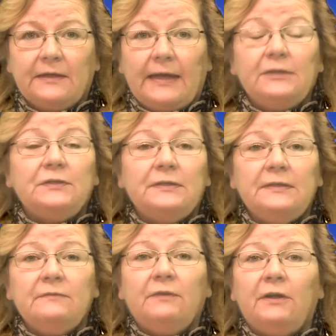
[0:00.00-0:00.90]

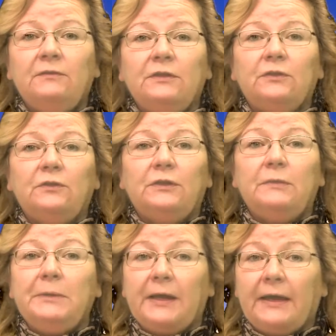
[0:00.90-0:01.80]
Agencies involved included
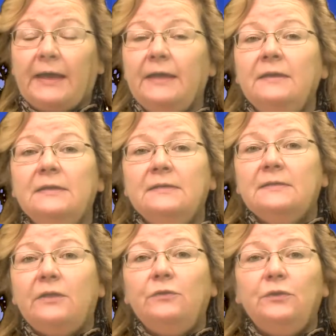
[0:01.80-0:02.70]
the BIA,
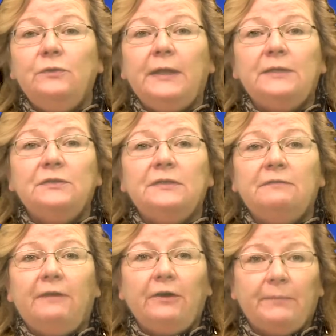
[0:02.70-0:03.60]
Southern Ute Agency
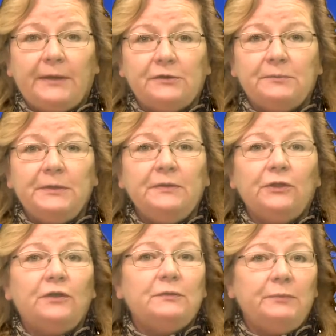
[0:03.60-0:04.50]
Fire Management,
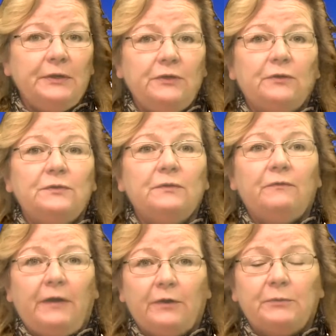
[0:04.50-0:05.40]
Los Pinos
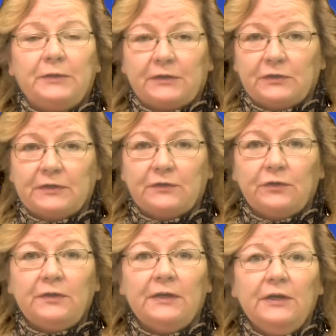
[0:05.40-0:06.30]
Fire Protection
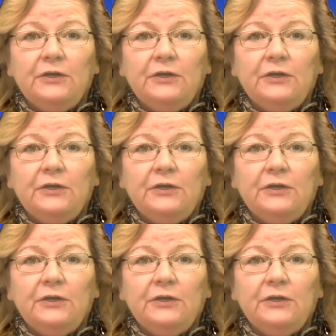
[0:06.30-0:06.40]
District,